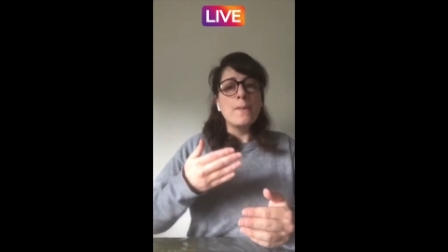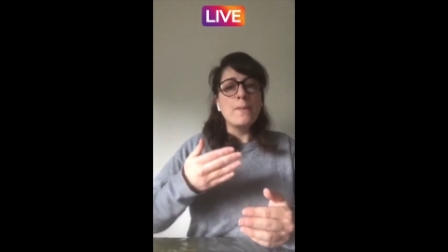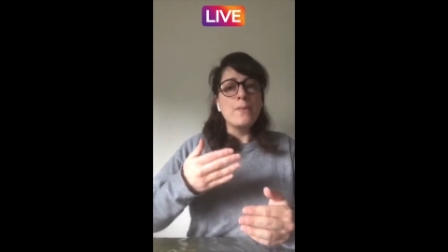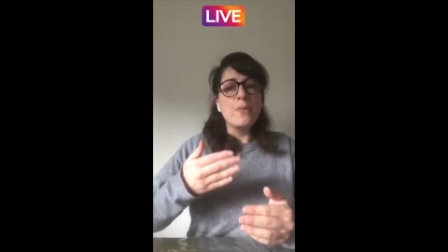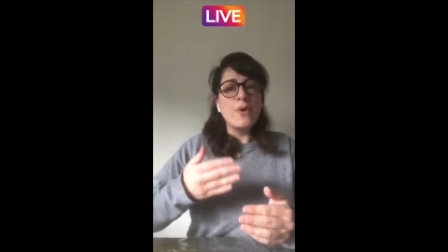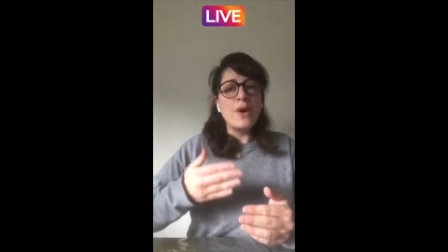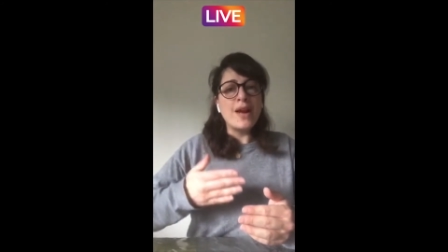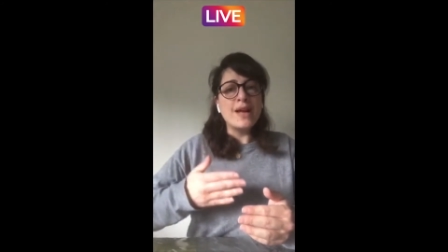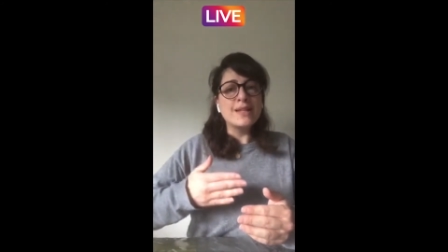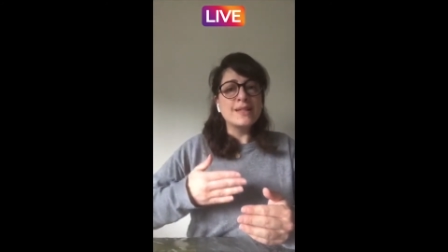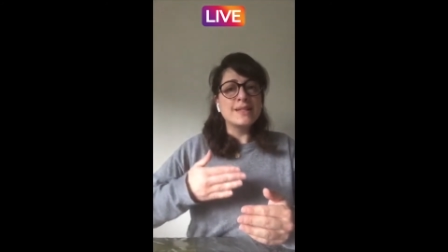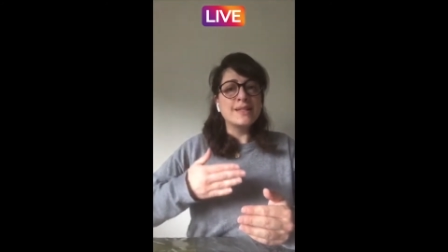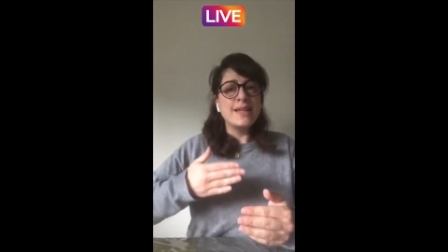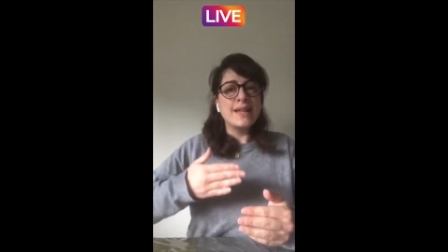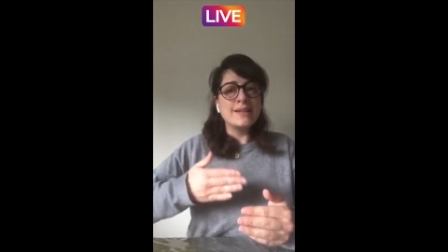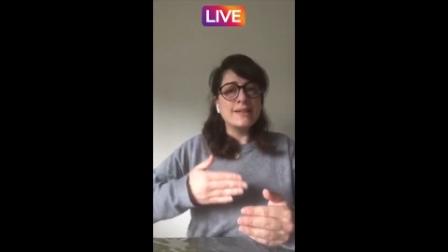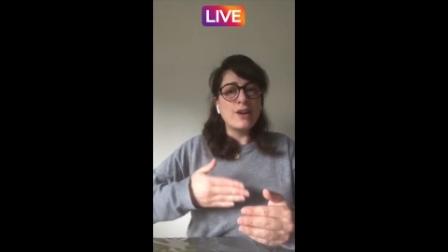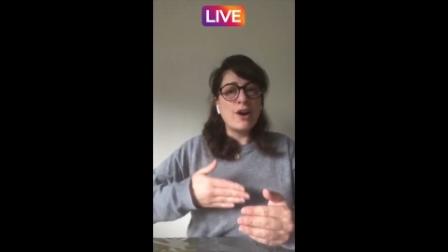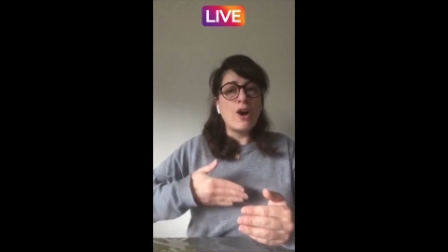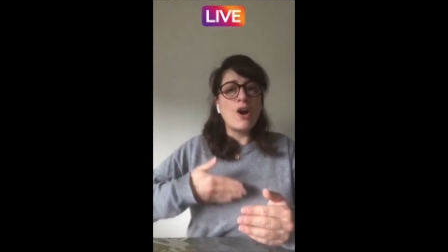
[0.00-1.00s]
brands
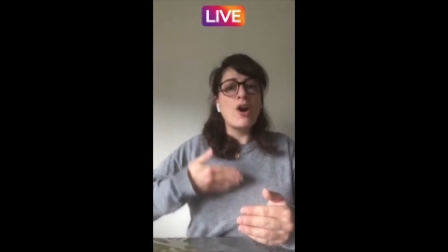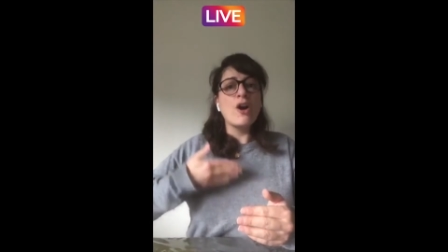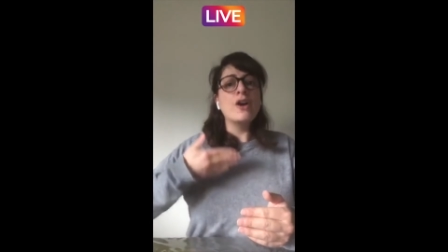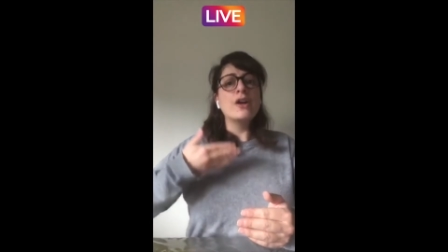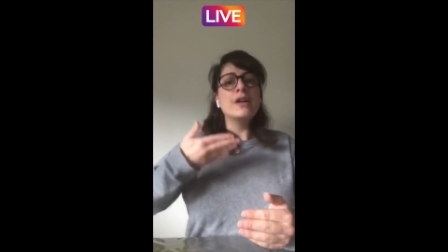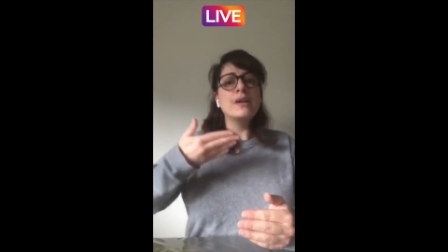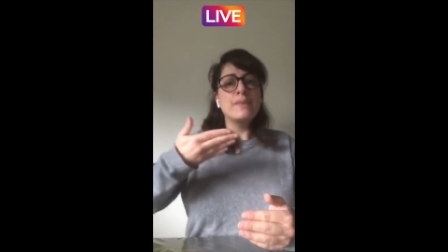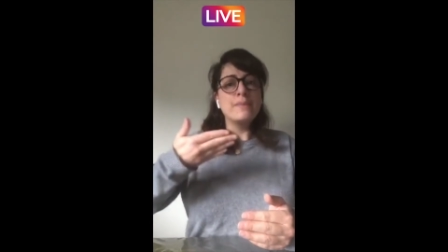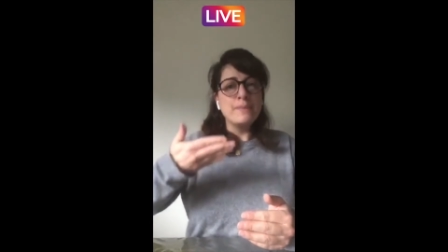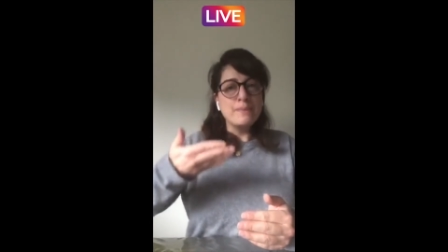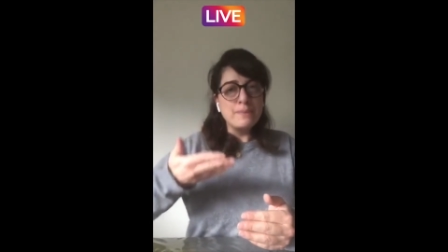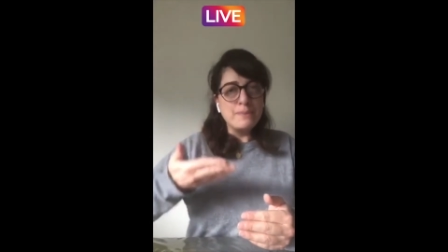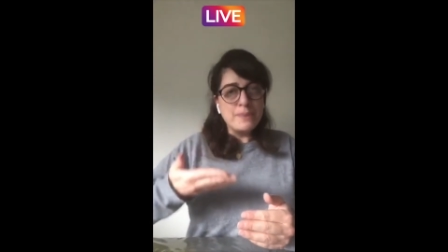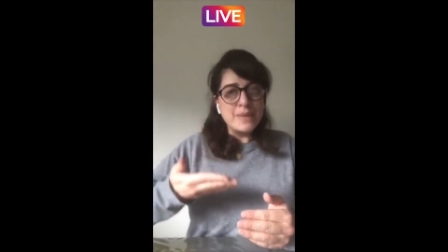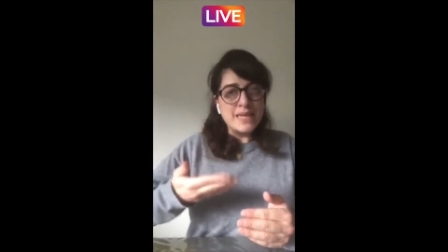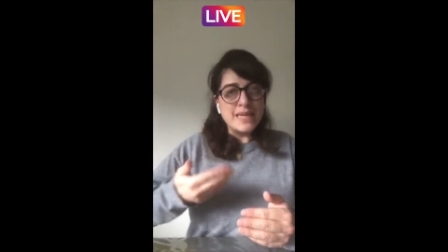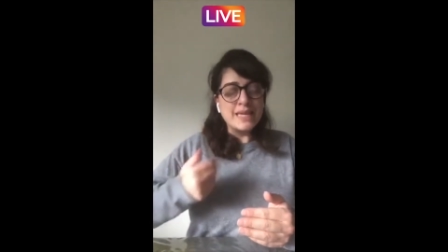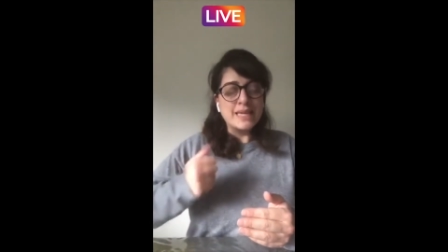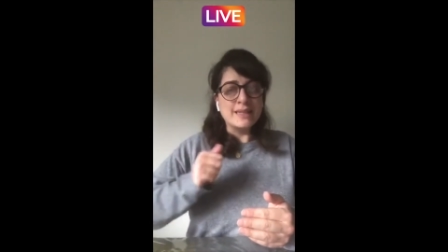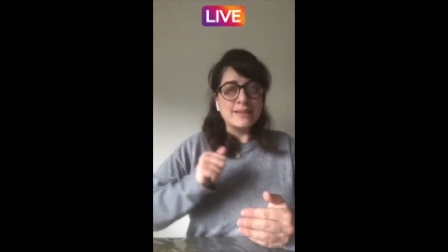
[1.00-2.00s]
that are
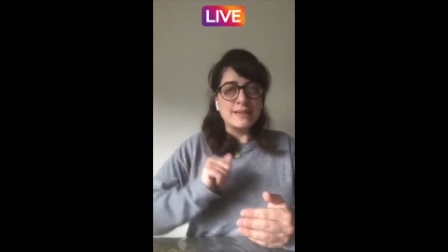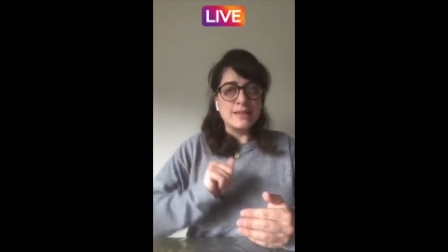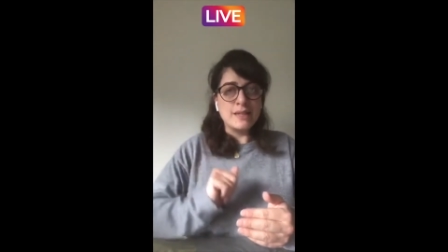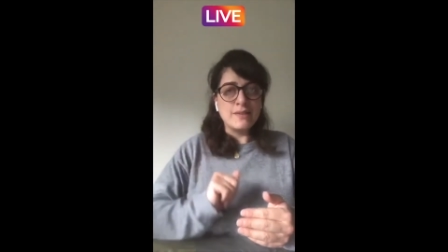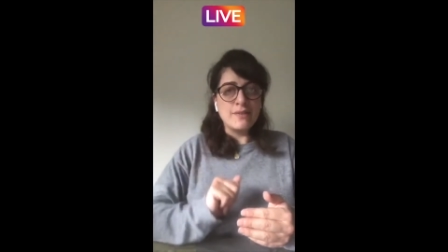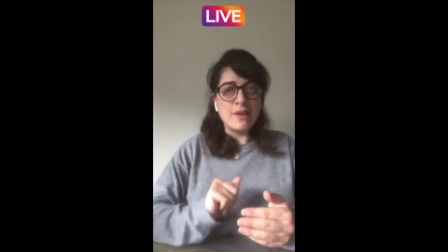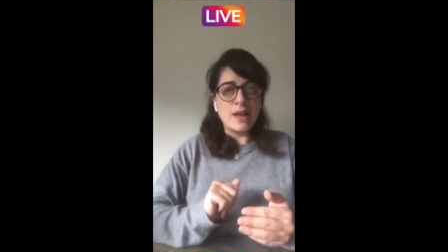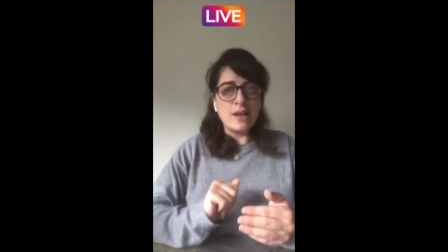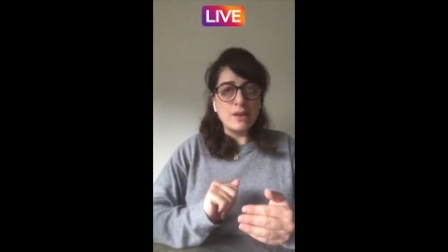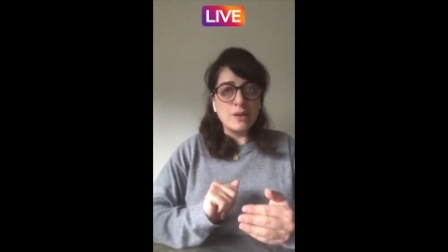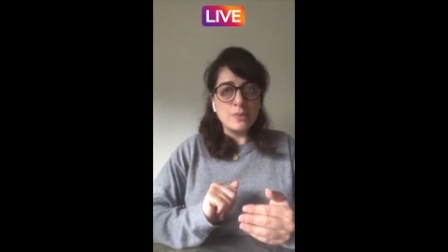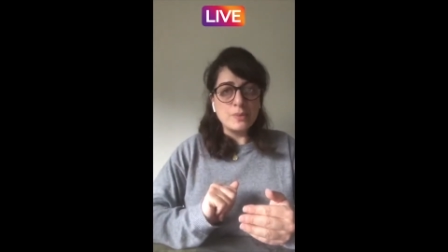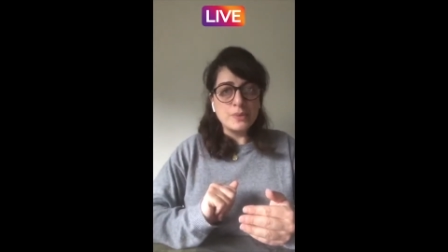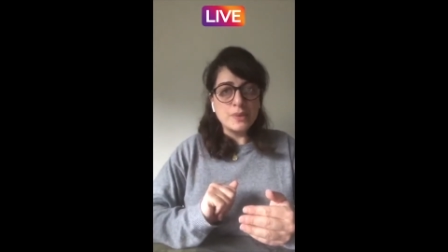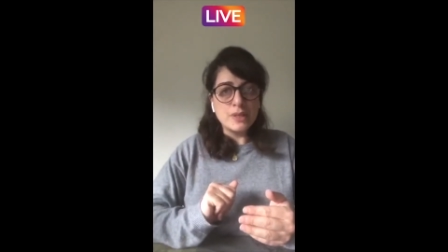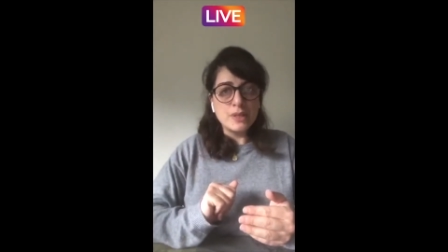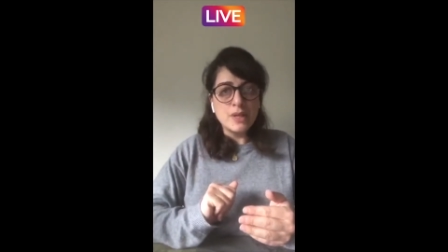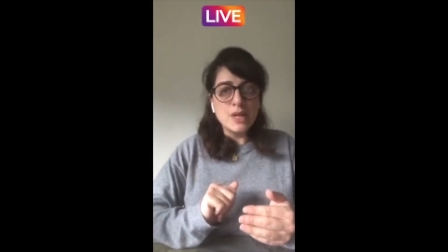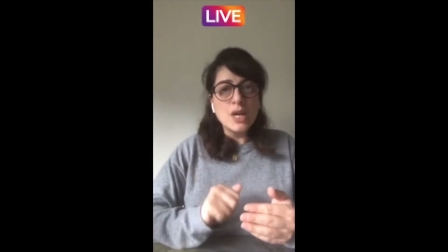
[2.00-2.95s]
being developed.